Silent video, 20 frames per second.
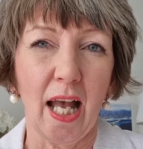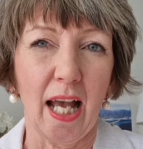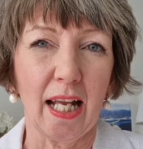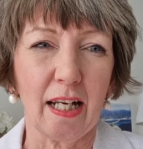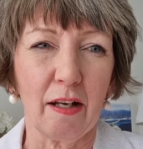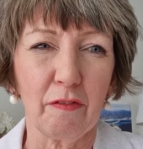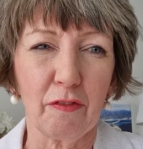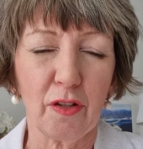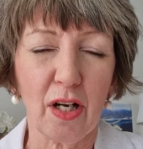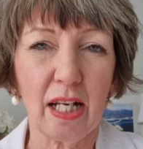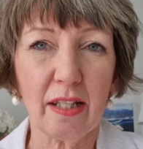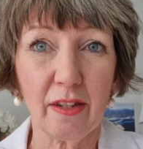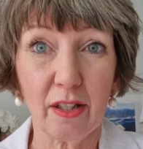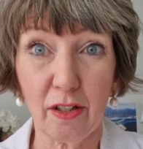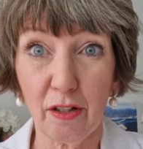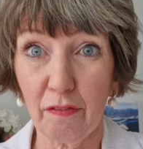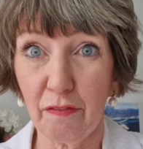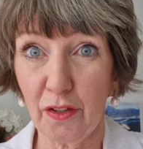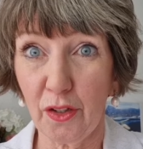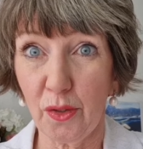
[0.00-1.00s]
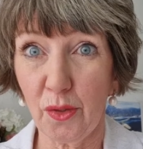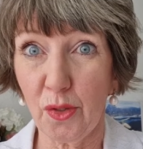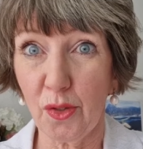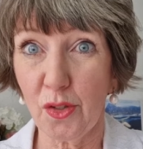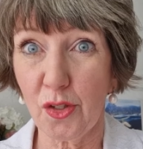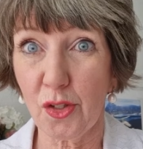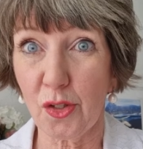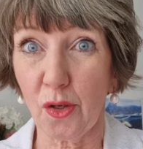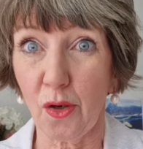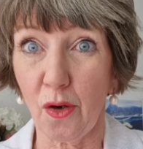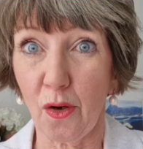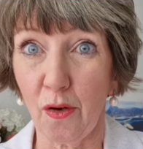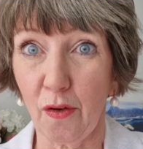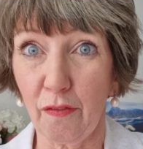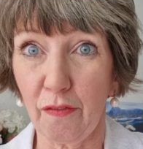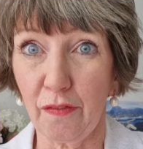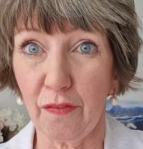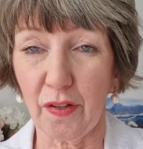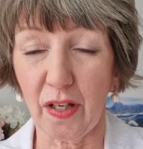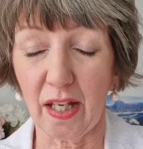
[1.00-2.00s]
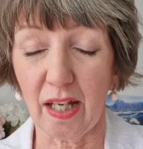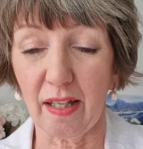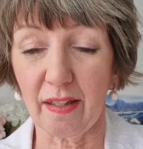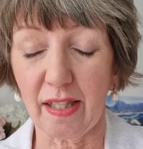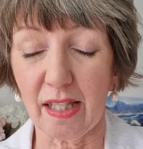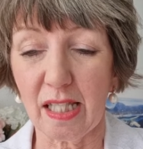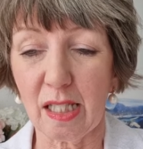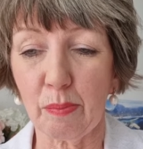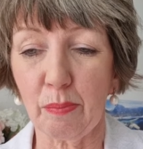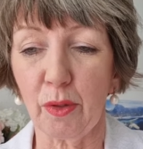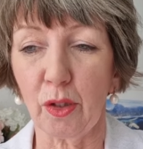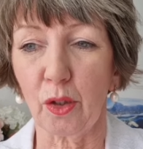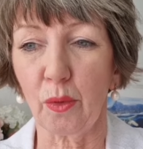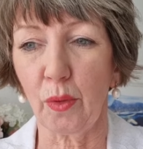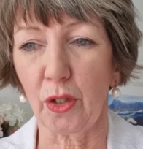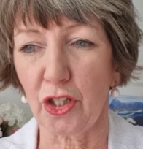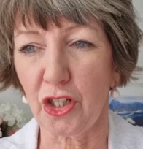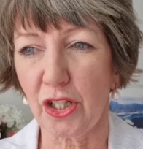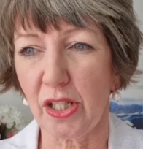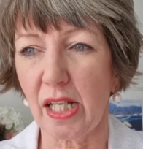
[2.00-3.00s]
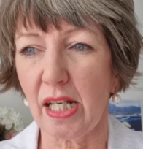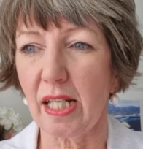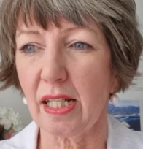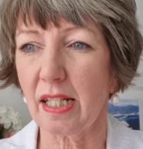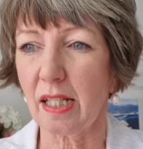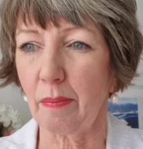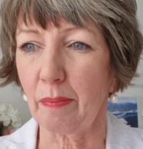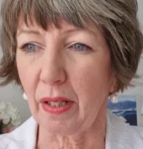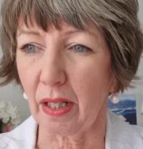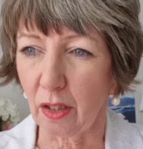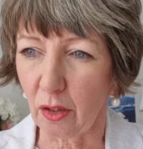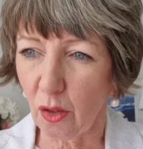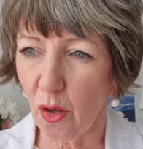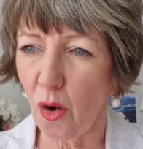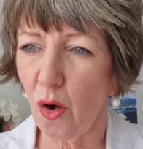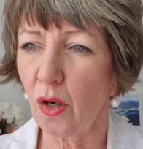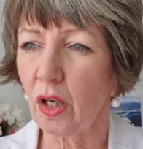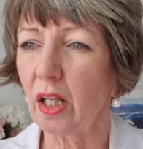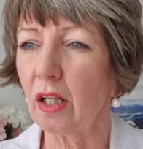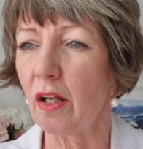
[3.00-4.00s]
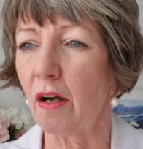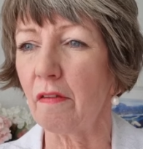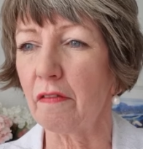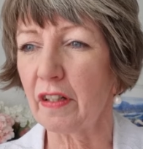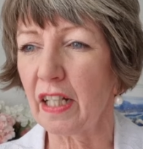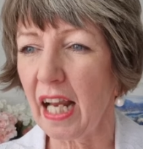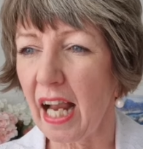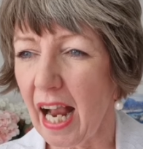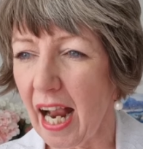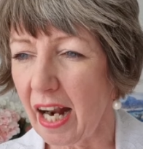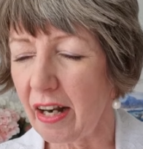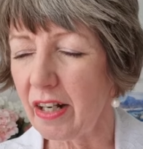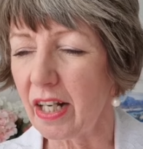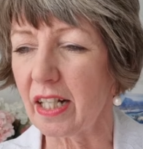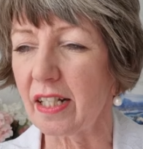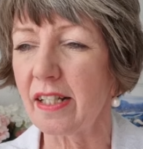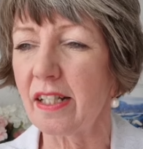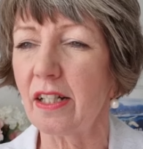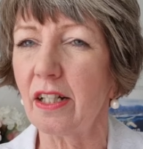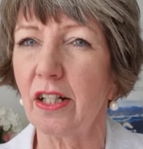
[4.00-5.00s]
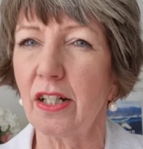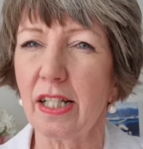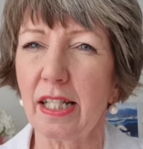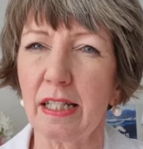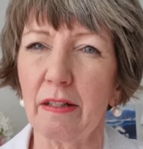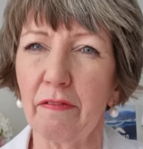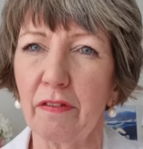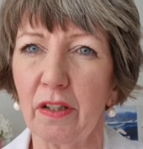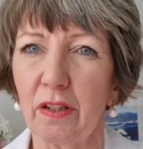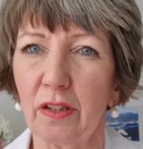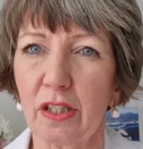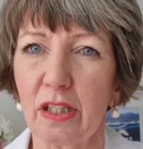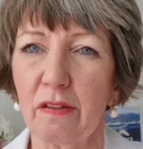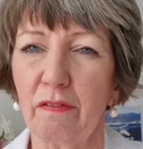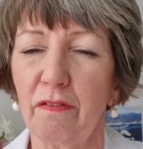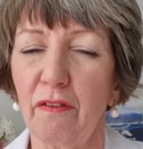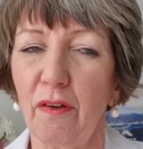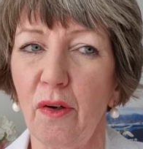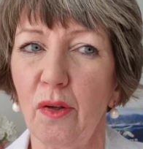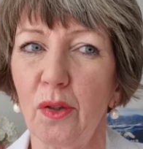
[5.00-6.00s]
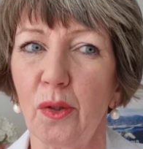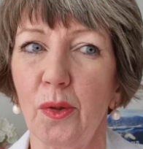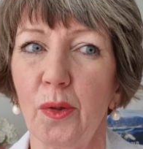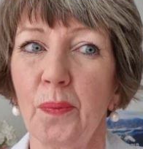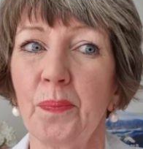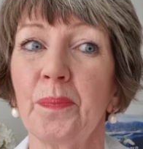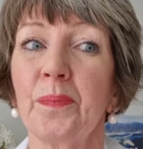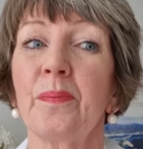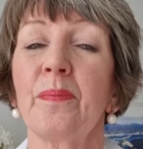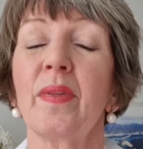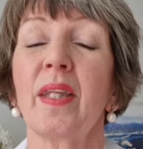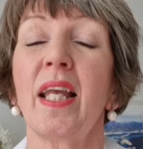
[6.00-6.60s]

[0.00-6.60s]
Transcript: and I've read the reviews of this book, which say it's a bit long, a lot of characters, difficult to follow.